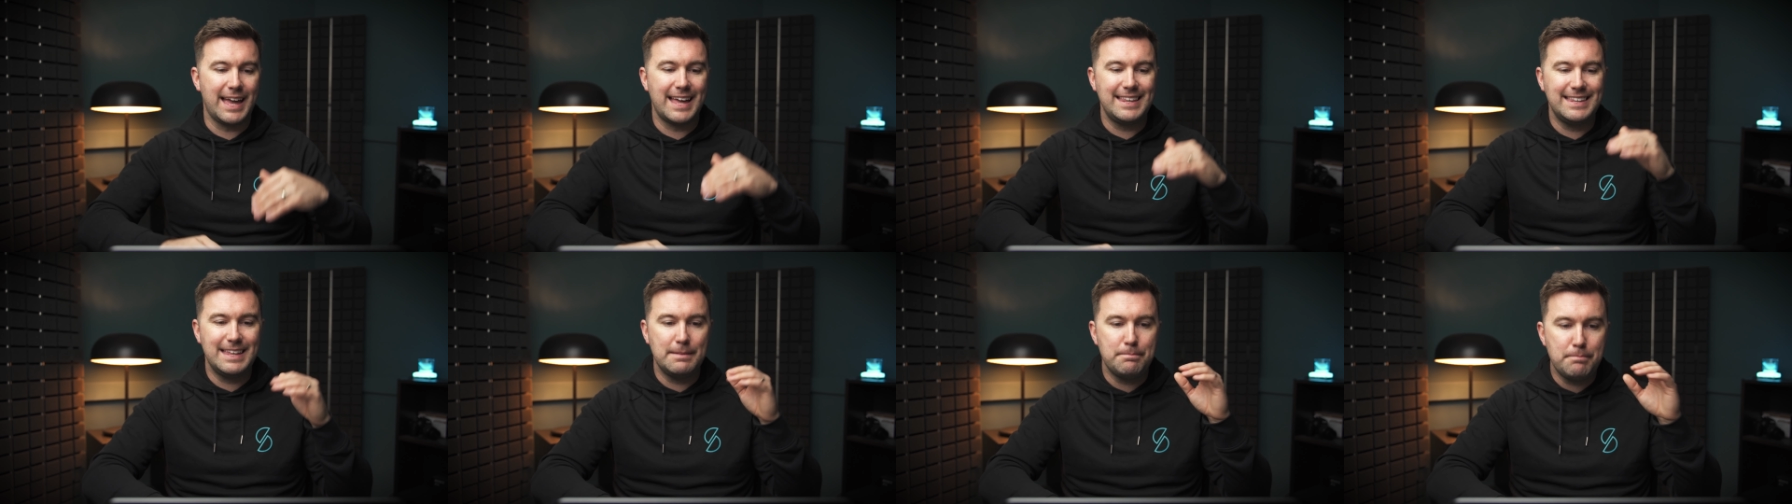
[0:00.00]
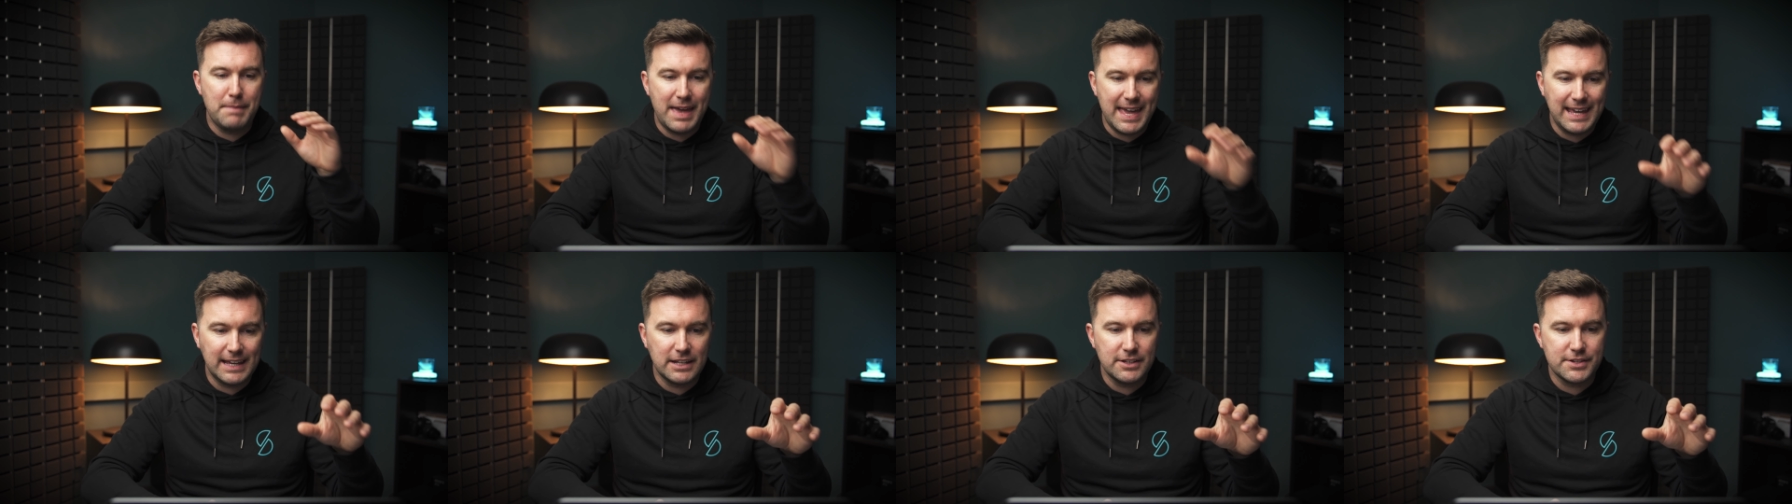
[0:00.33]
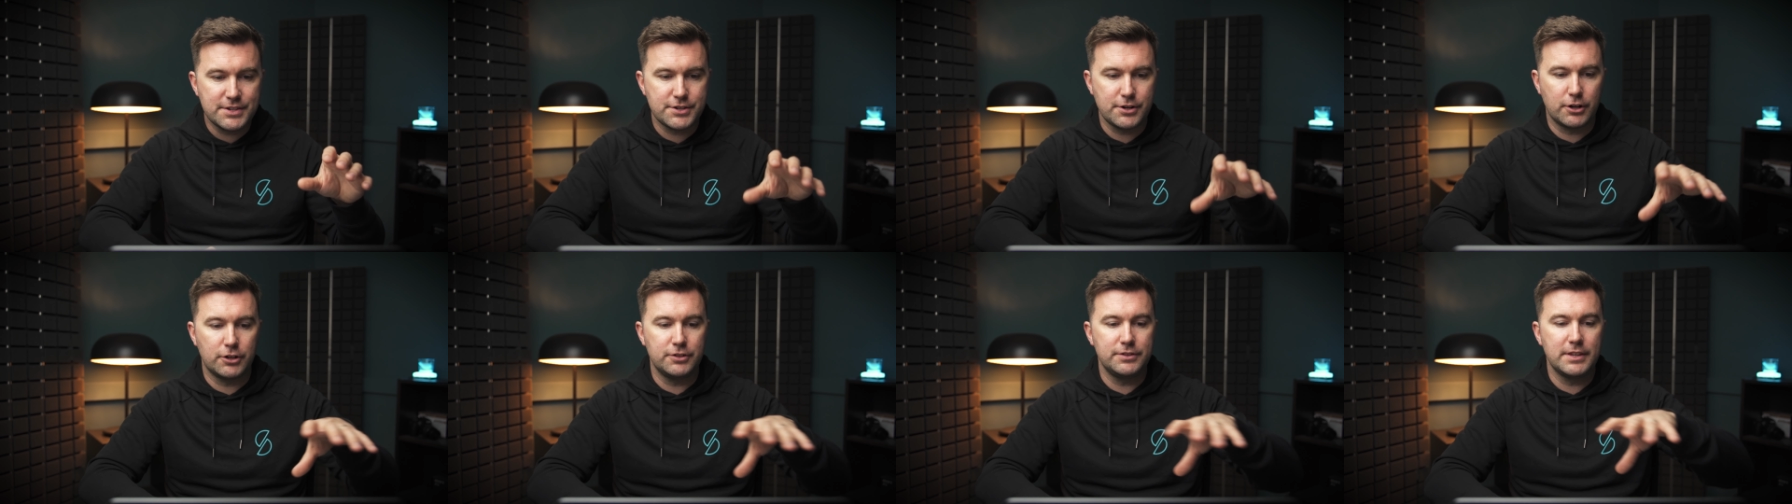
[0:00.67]
and then making
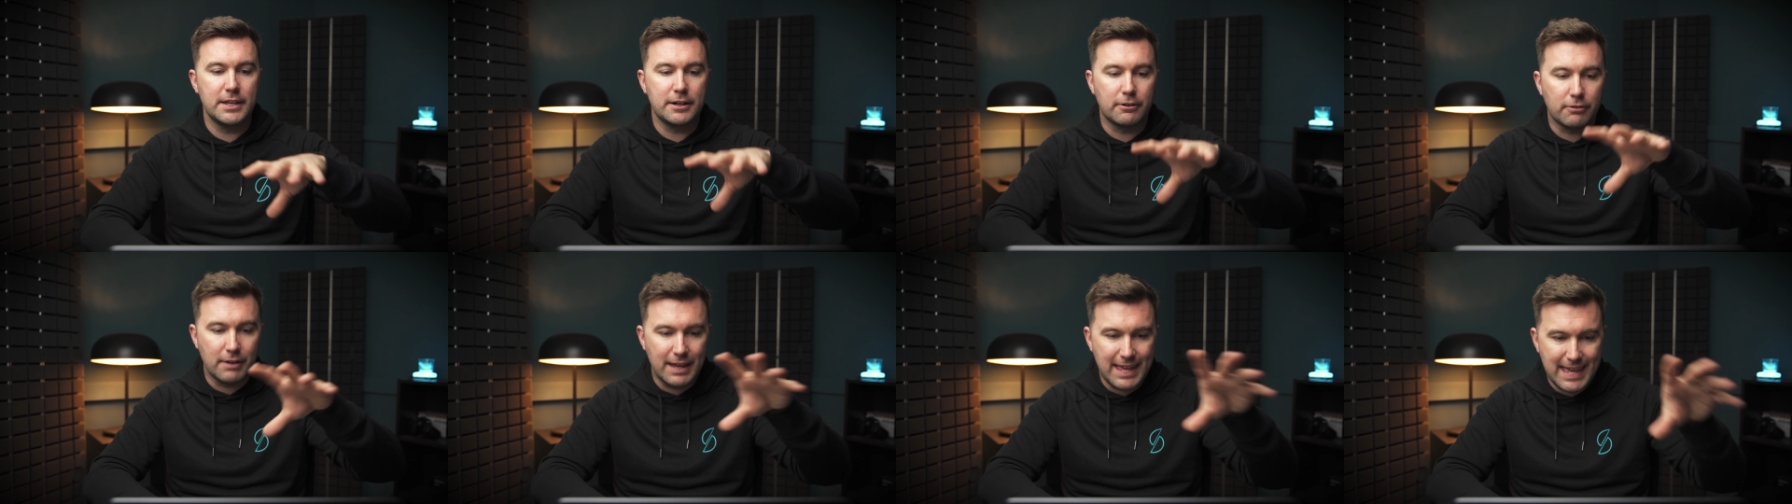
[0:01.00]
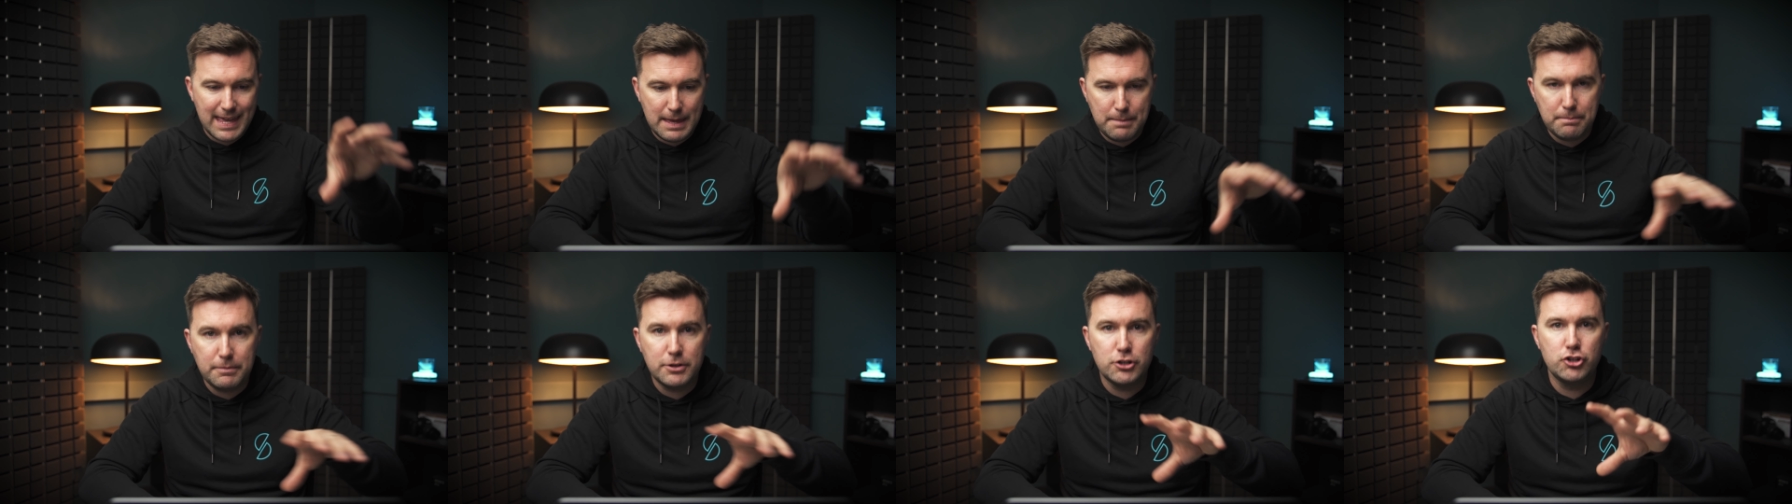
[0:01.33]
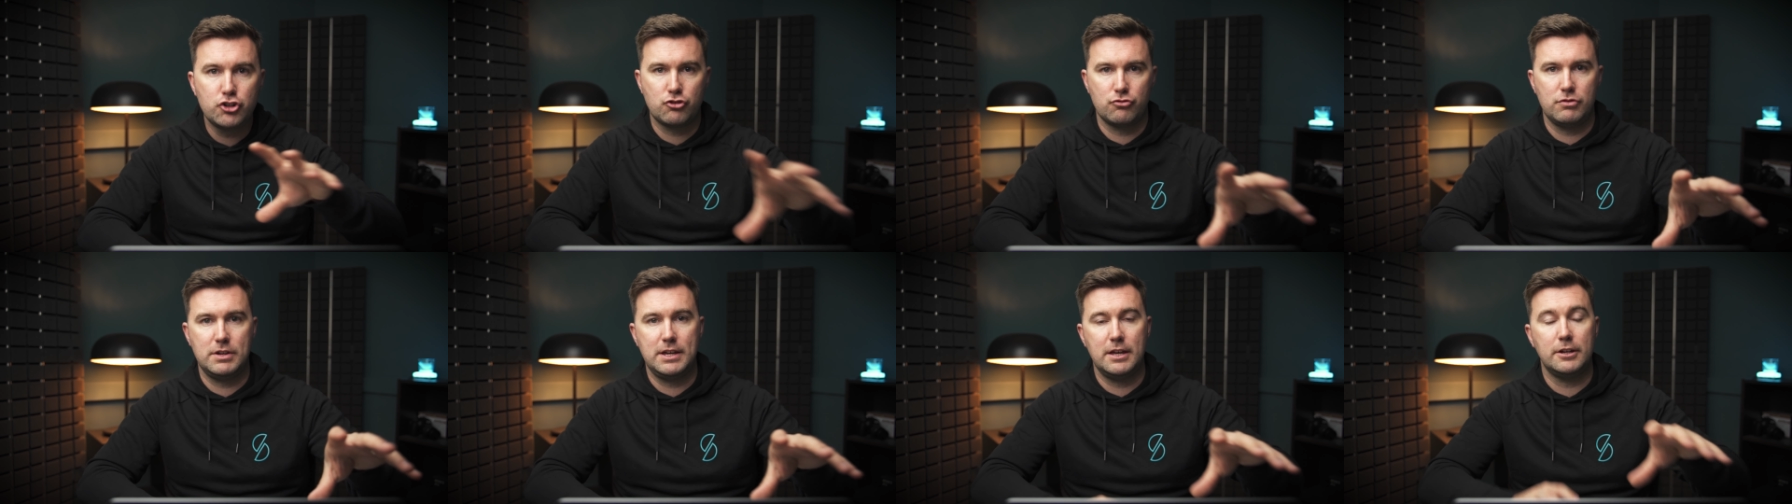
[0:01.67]
certain that our
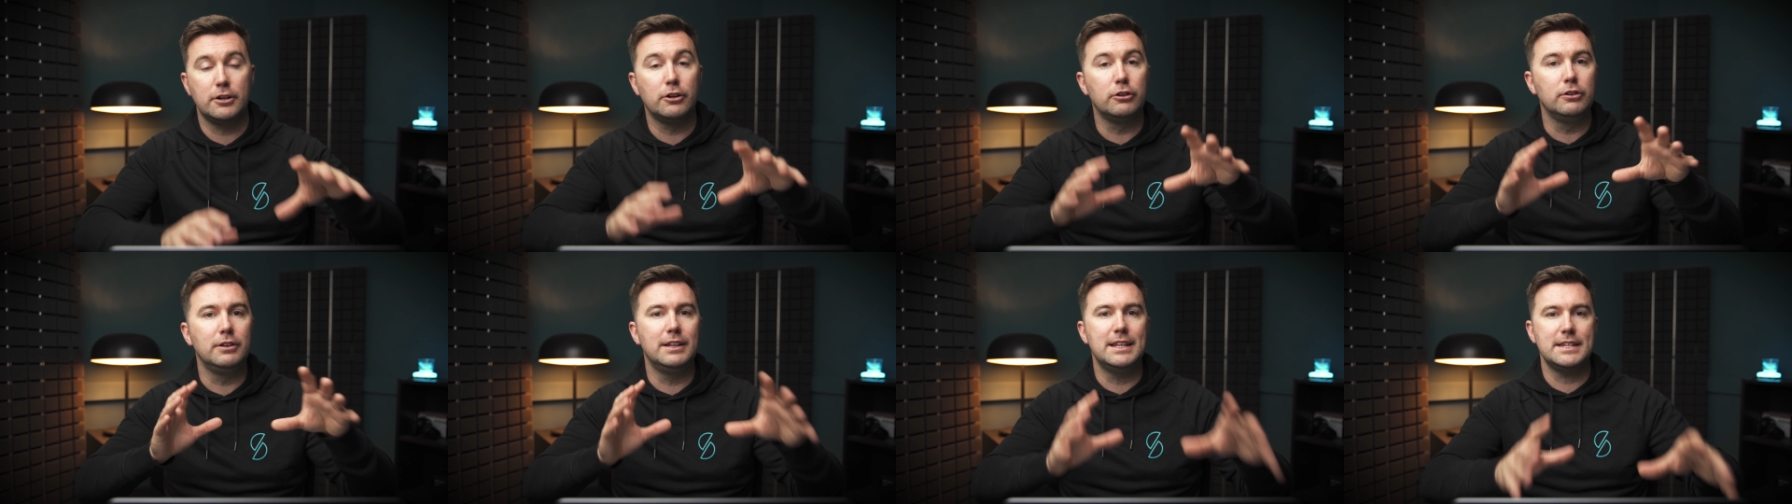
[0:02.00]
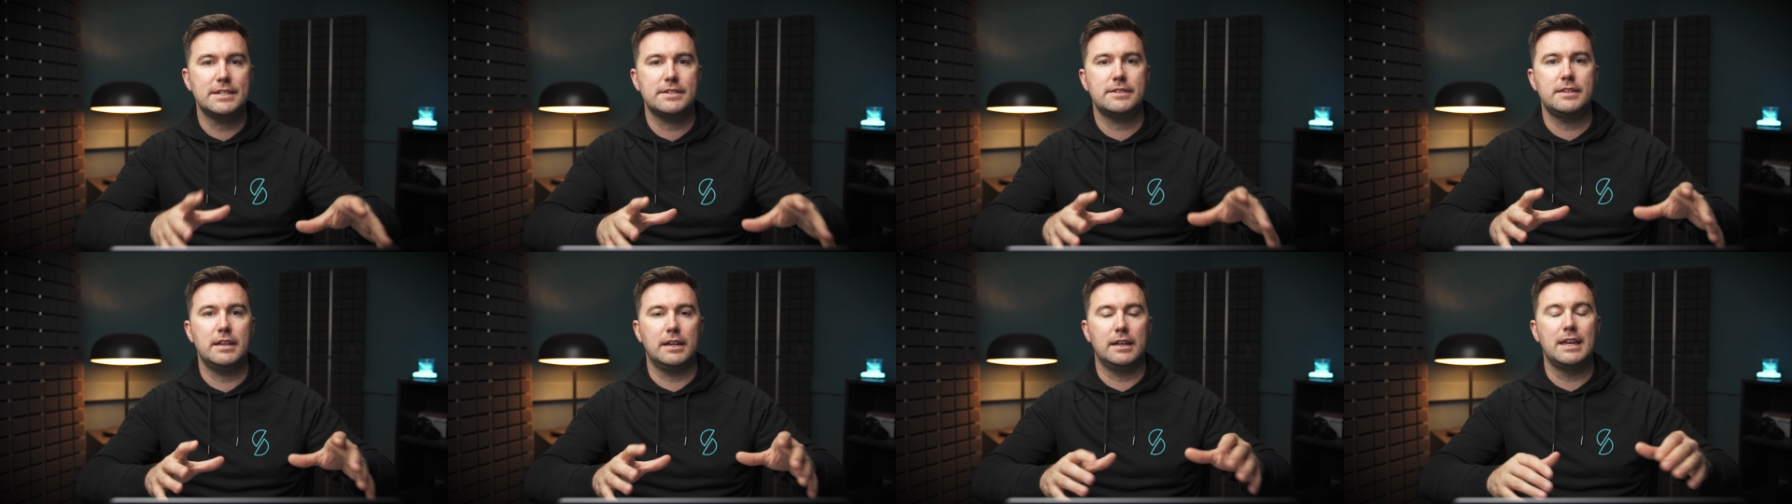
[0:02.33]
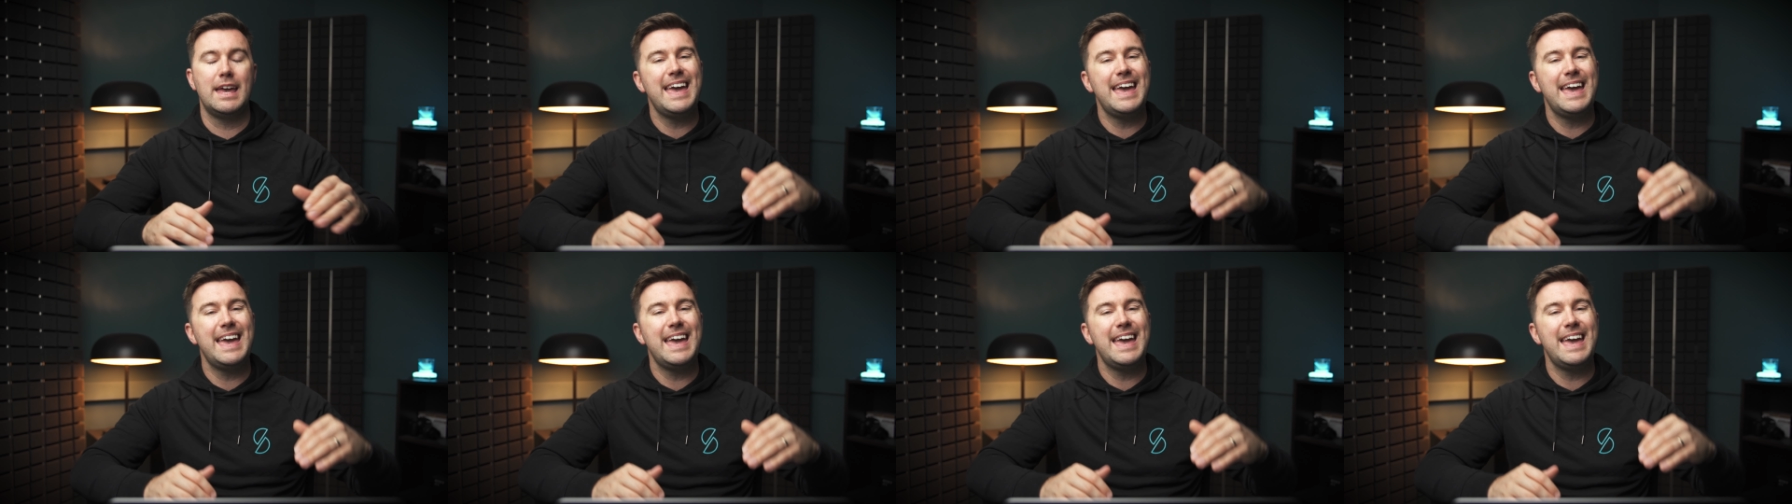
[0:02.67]
imagery and our listing